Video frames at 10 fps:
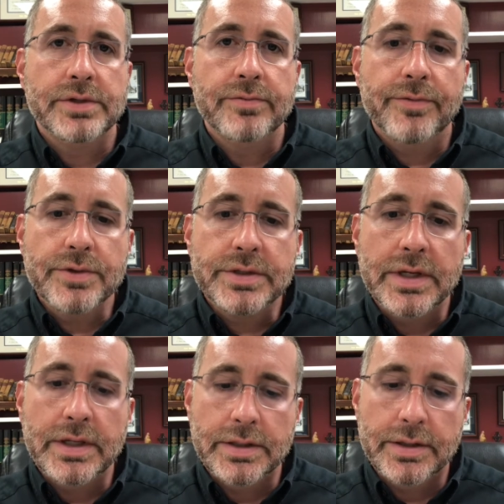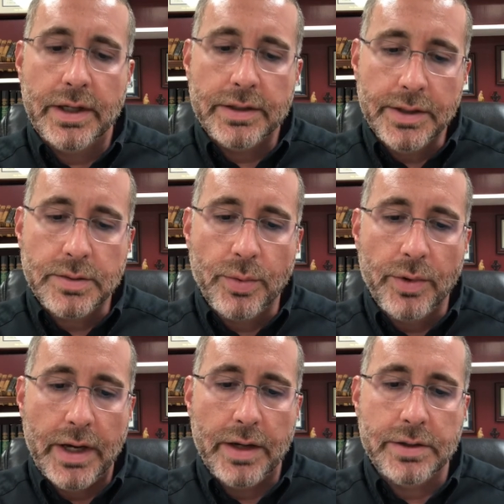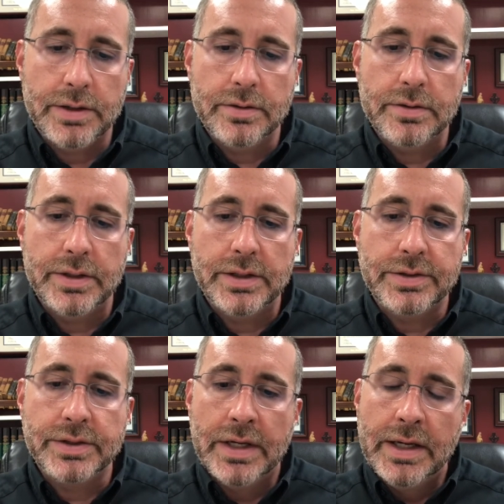And first thing that I'd like to point out here is